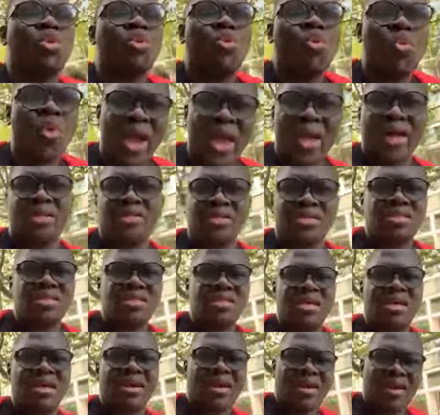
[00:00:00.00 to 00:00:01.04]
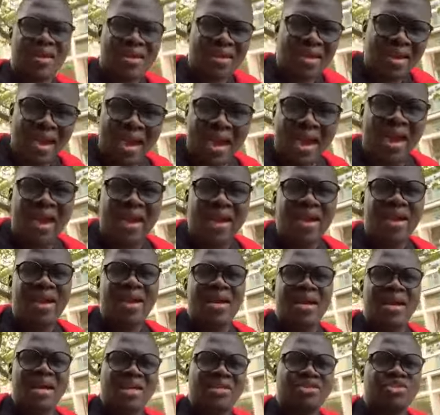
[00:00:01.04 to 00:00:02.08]
gold-plated phones,
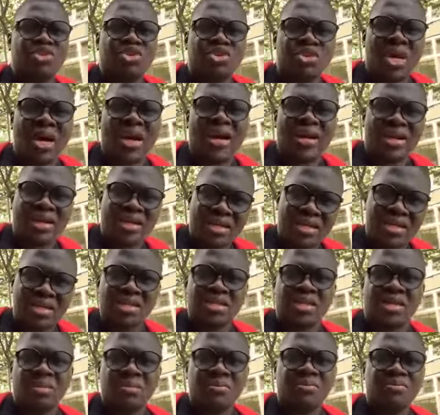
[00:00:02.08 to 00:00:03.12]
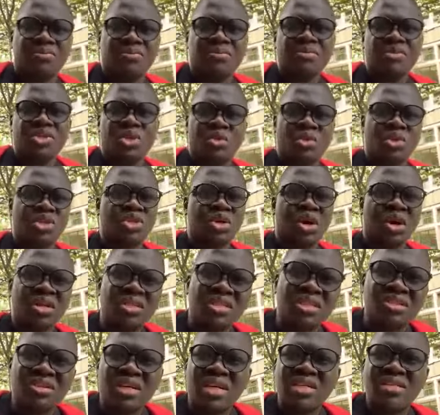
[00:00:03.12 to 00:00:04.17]
right? This guy built
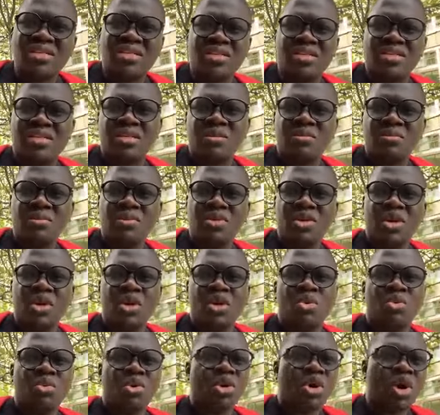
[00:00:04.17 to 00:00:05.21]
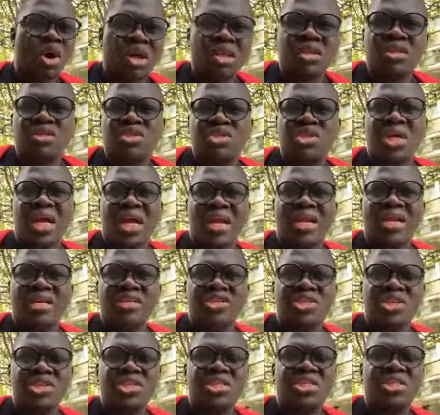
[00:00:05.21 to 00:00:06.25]
wealth here in the United
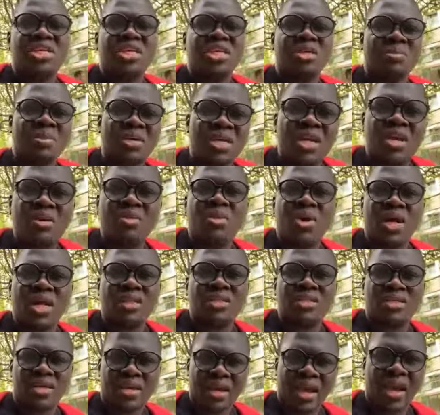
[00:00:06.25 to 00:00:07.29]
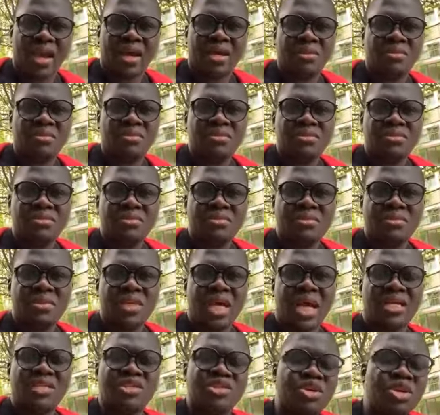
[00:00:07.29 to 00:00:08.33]
Kingdom. With all the racism,
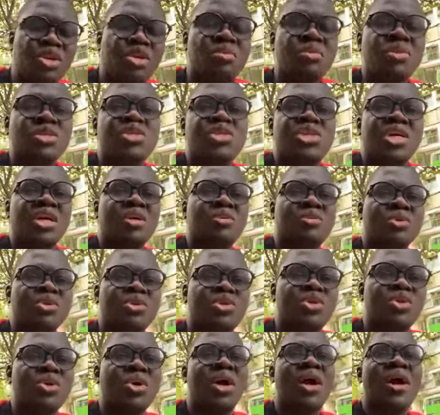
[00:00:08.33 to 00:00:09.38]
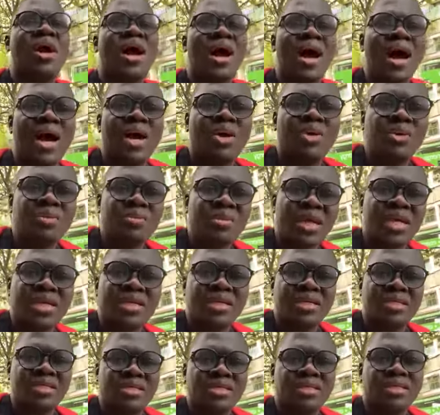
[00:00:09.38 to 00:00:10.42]
with all the challenges, he became
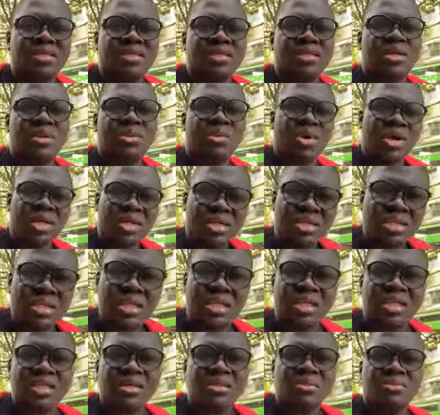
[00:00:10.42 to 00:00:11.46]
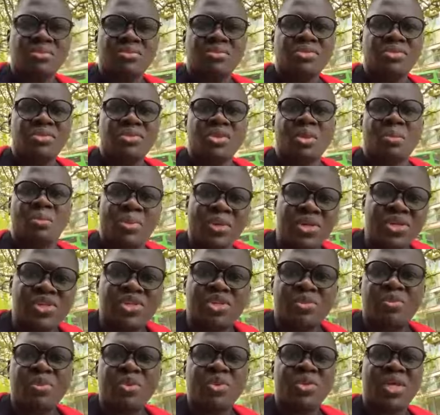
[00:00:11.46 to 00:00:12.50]
wealthy here. And he's going to be sharing
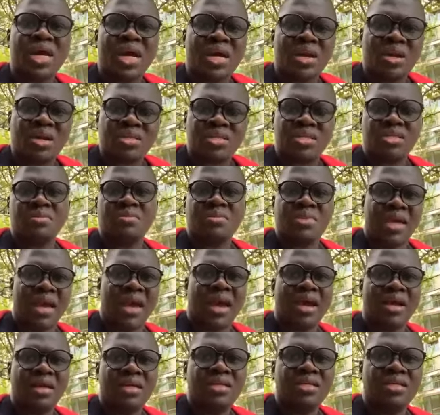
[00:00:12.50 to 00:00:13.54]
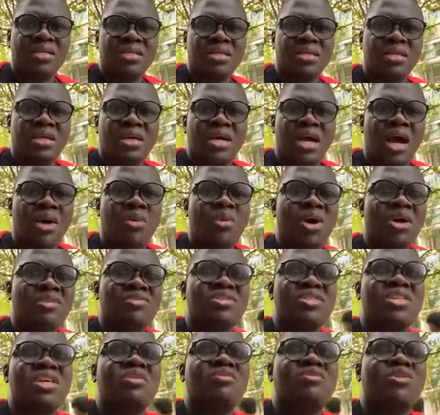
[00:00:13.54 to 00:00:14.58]
with you how he made it, what
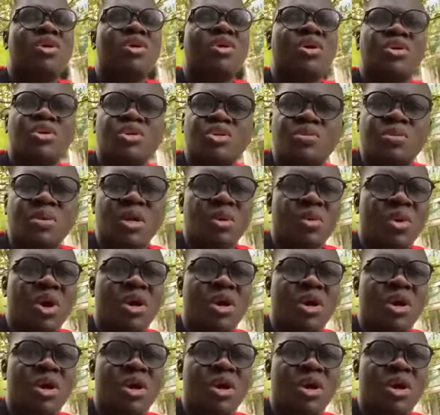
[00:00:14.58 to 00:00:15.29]
he did, the